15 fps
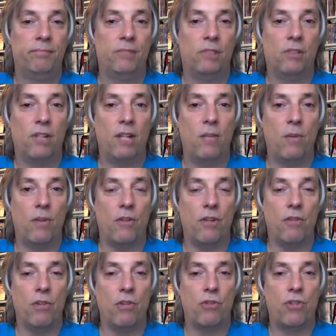All right, whether
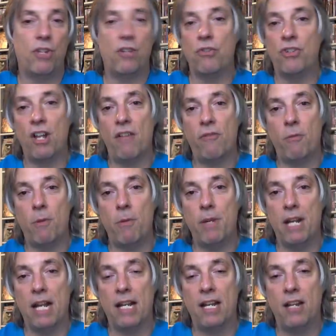you're interested in yourself or maybe you
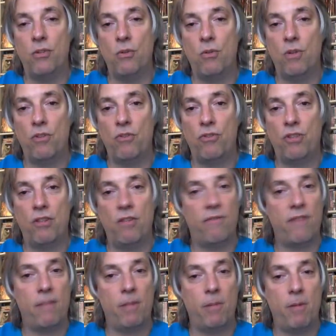got kids who are interested or
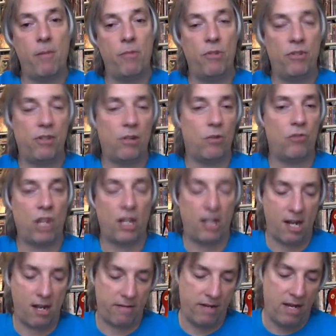family members, go check it
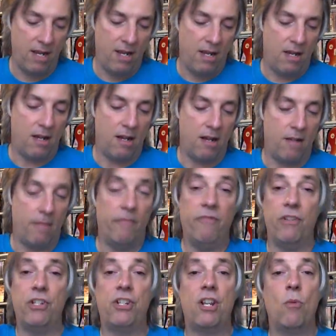out. Um,
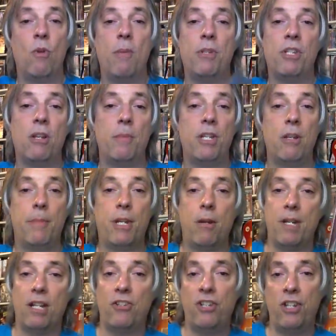this is on the web at
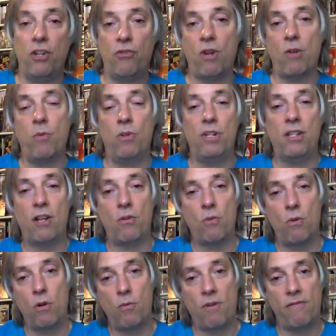
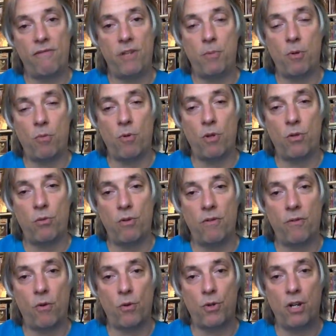www.seaoftranquility.org. We're on Facebook, we're on Twitter,
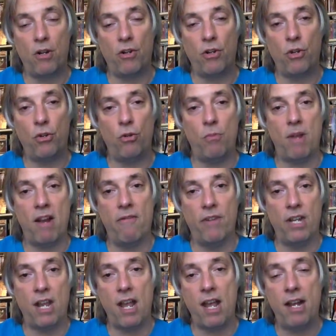of course, we're here on YouTube
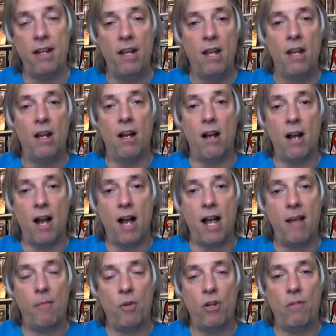every day. Uh, I
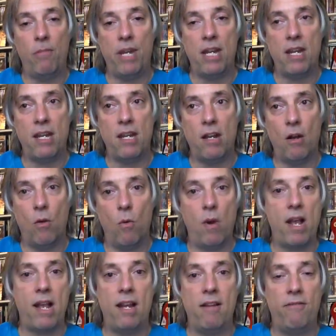am going to be
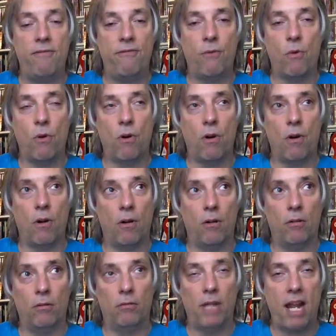away
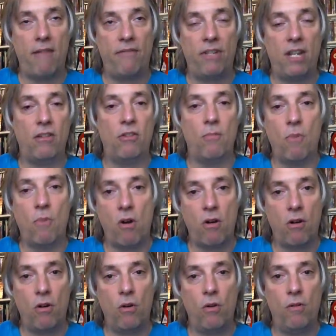for half a day
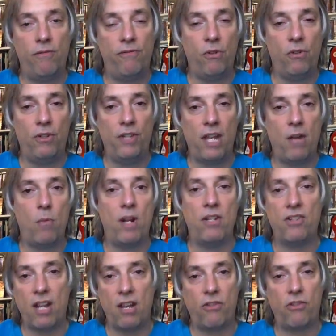tomorrow, full day
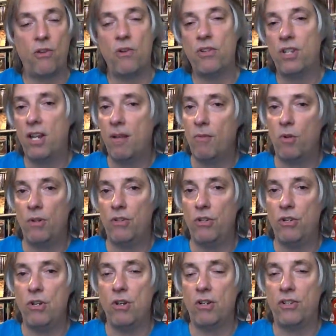Wednesday and Thursday. I'm going to
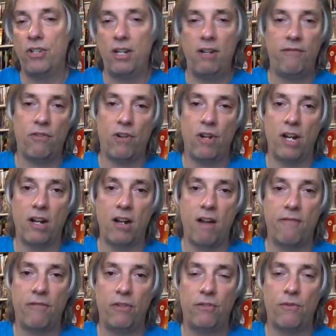New York City for a
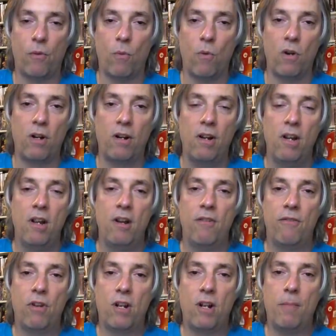conference for work
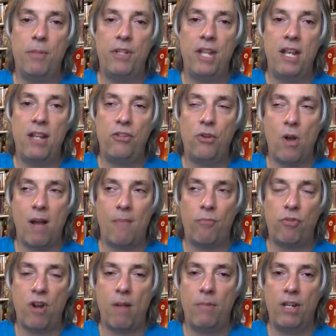for a couple days, so I'm
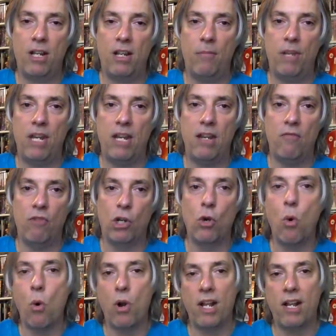probably going to be
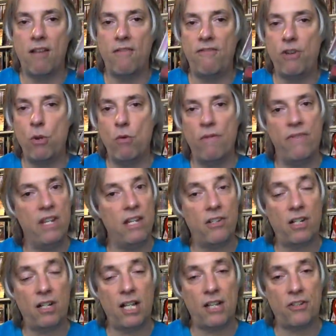recording a few of these
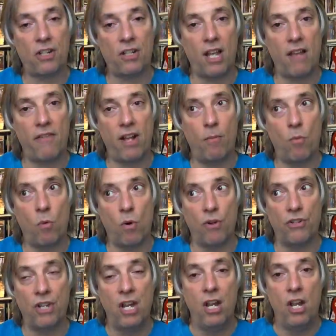classic live album
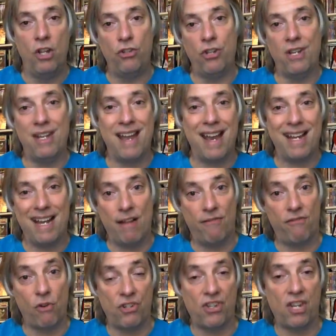wars tonight and
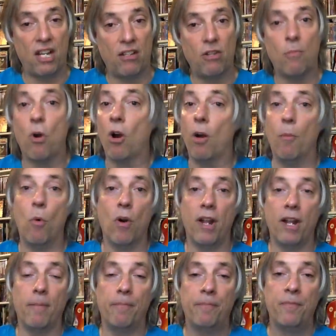first thing tomorrow
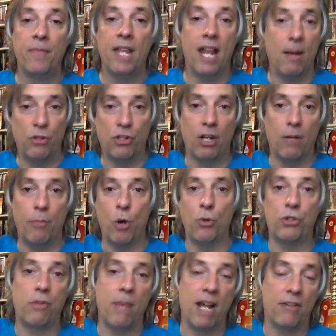morning, and I'm just going to
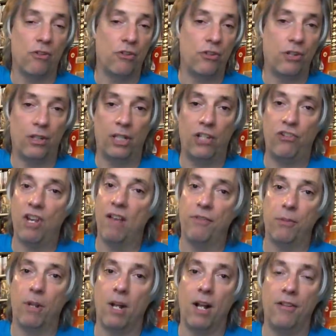post them out there so at least you have
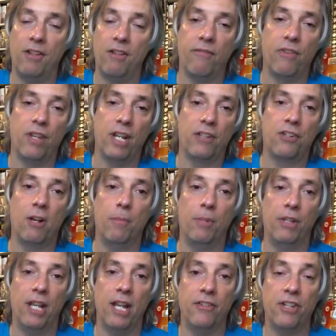some content for the next
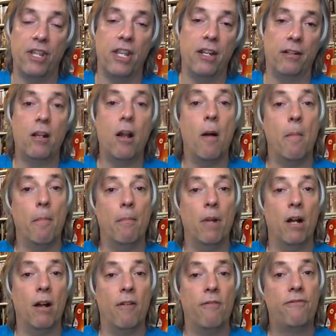couple days, and then come
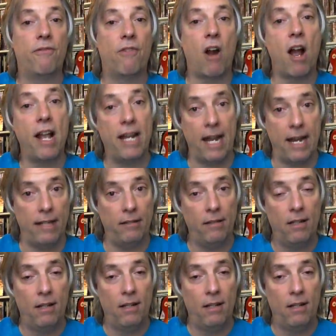uh, Friday.